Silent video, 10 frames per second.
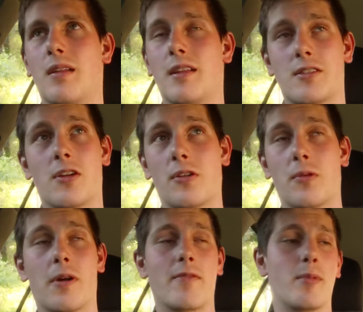That's not a
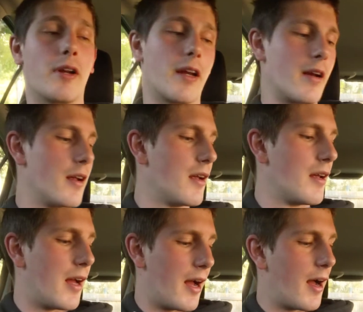good way of putting it.
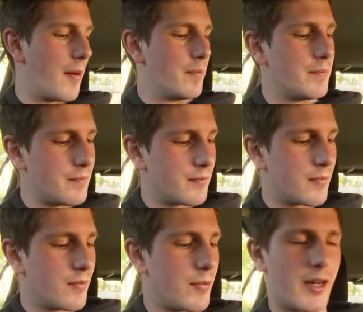Um,
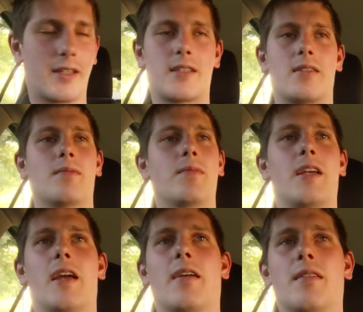but it's
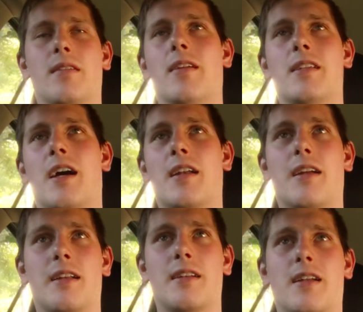yeah, it's hard.
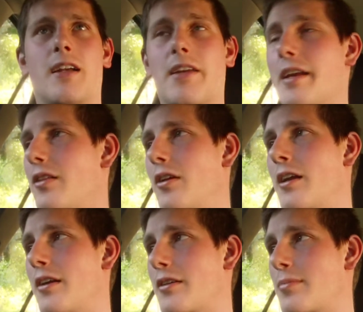To, I need to learn
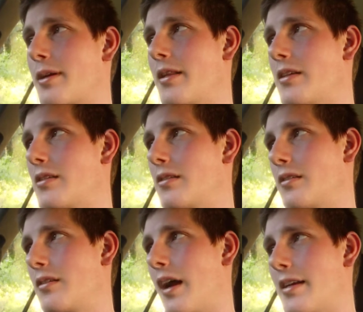how to explain this
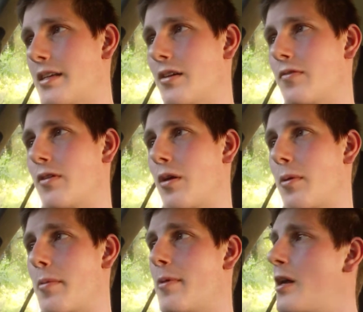idea or
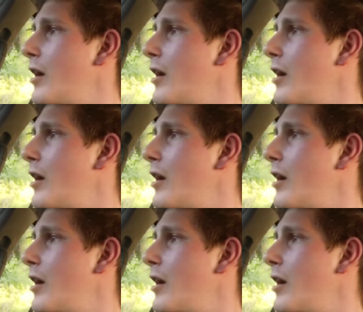phenomenon.